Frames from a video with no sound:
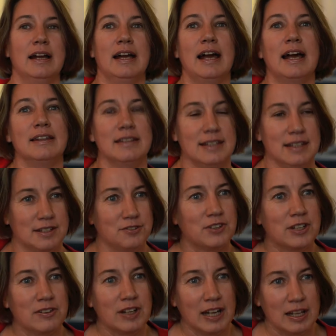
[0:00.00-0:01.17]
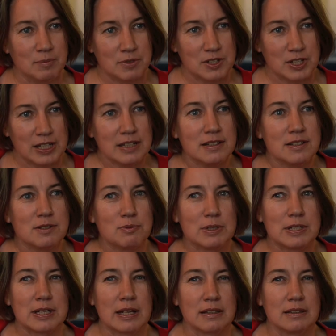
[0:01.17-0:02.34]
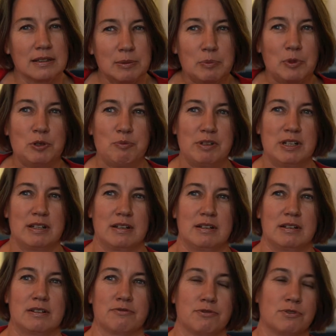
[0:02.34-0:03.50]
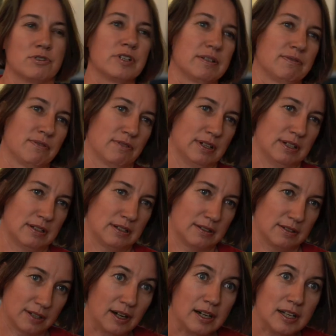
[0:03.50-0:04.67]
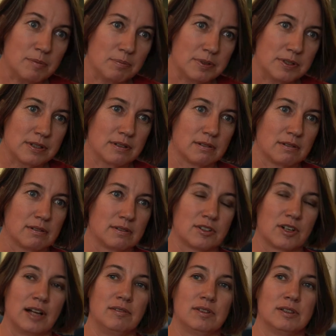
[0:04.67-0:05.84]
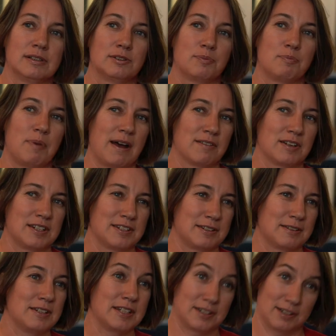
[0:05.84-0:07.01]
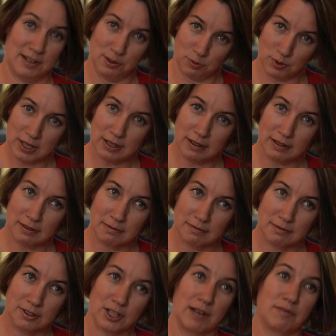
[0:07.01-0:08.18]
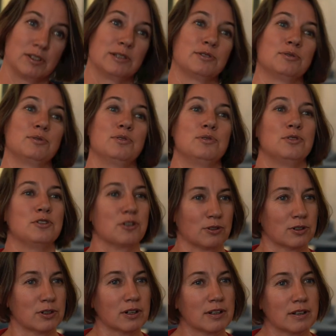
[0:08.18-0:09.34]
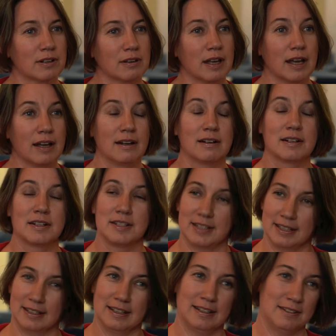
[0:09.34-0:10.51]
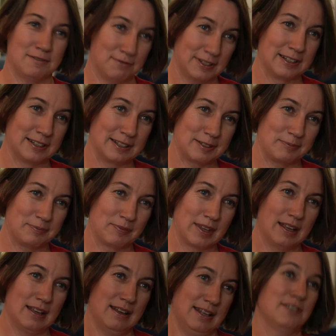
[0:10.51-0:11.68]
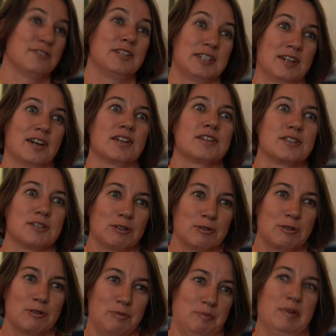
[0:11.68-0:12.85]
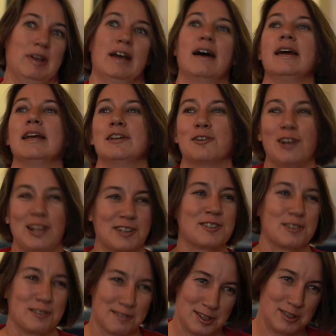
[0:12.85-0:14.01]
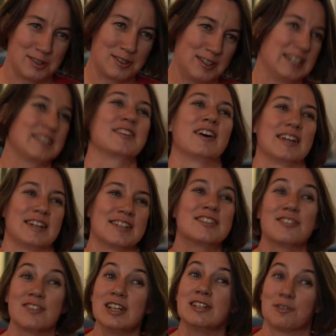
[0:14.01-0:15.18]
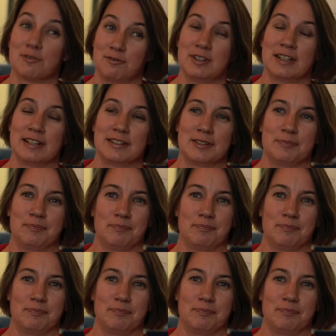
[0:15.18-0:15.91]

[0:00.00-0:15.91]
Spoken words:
And these very lampshades, which at the moment are four different types, travel to Paris Design Week, travel to New York, and are selling in Finland, in a design store, in a luxurious design street of Finland.